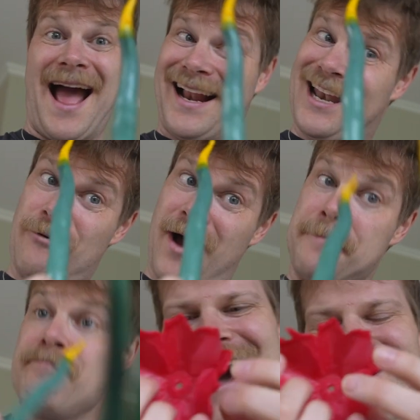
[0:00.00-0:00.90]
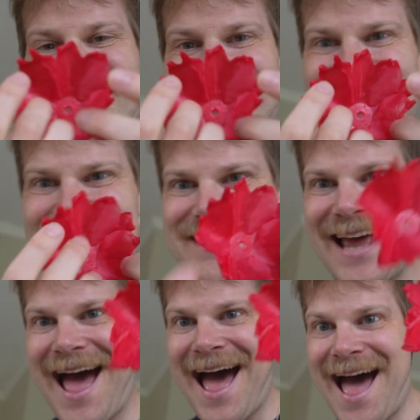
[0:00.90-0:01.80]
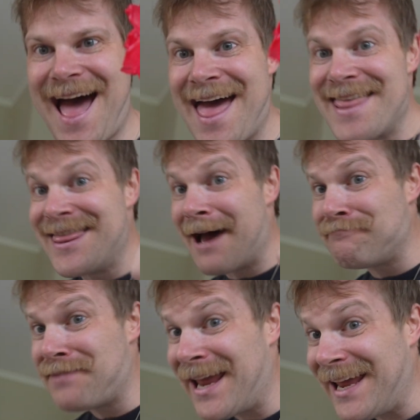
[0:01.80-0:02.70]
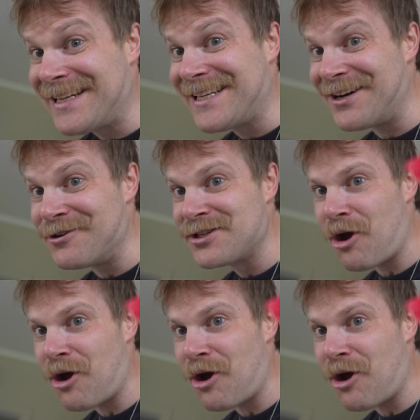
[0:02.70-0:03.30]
ugly one. How good are the petals?